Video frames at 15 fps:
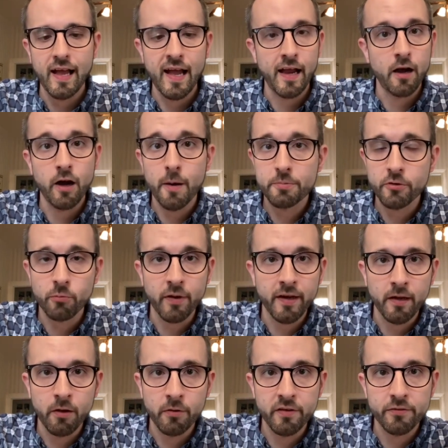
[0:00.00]
I hopped
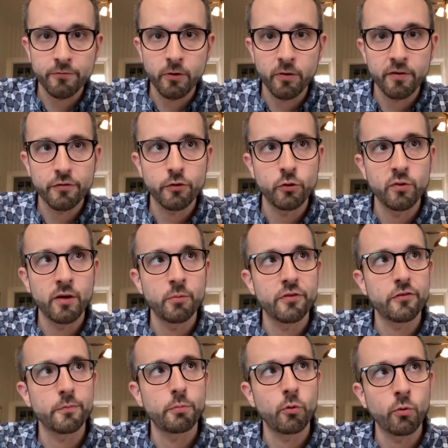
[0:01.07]
around as far as who I
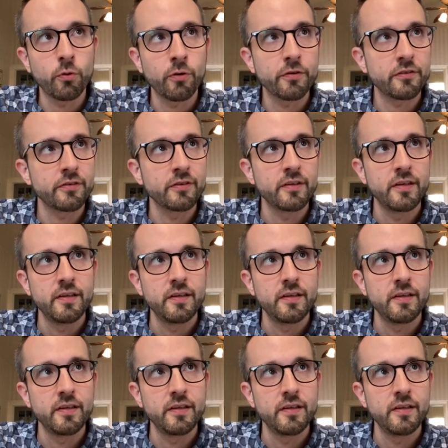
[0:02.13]
would support